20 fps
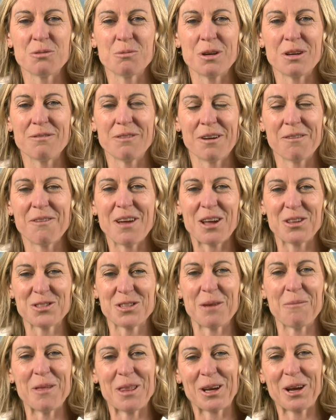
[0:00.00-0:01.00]
we've unveiled
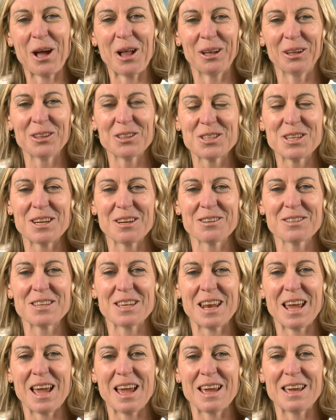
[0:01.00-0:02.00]
some of the colors here
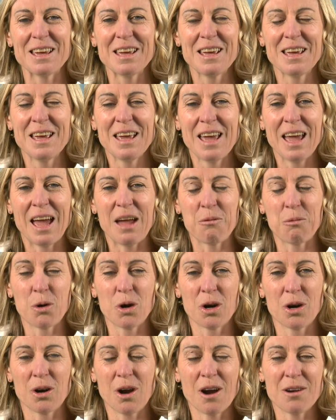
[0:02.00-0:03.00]
today. And
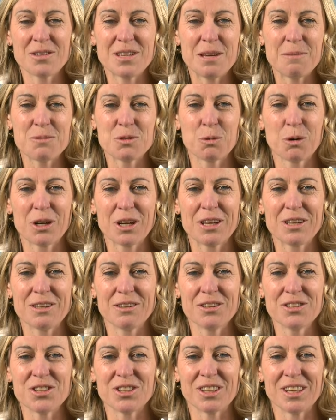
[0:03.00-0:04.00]
our team's working
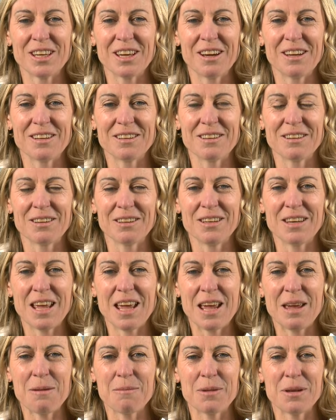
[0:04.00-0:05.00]
diligently on
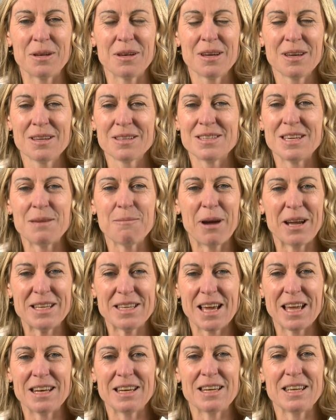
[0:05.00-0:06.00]
name and team
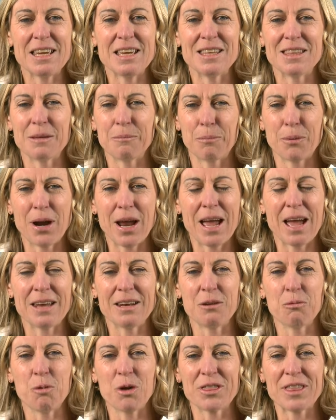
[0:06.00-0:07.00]
identity and the brand
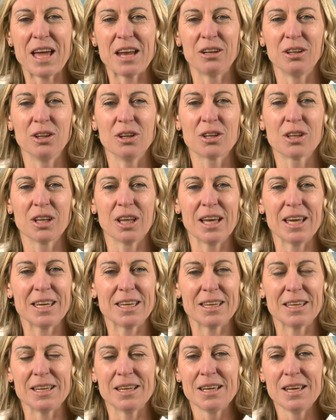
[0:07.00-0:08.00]
and what that'll look
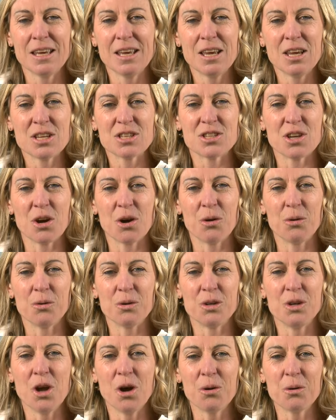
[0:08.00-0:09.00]
like. And so
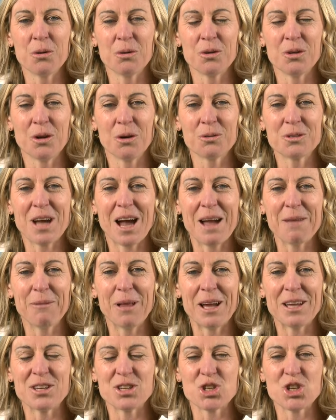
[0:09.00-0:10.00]
no
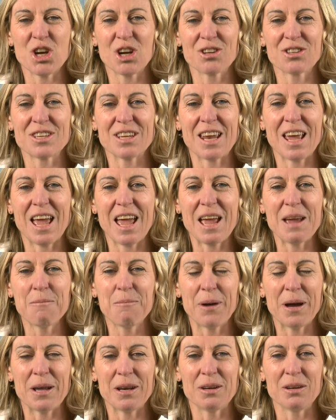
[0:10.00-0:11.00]
timeline to share today,
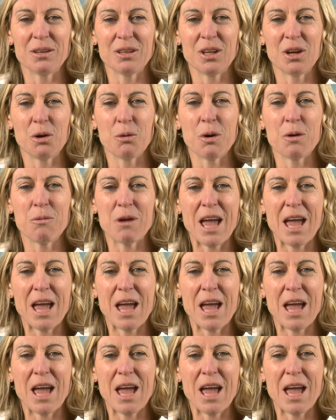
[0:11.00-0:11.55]
but when we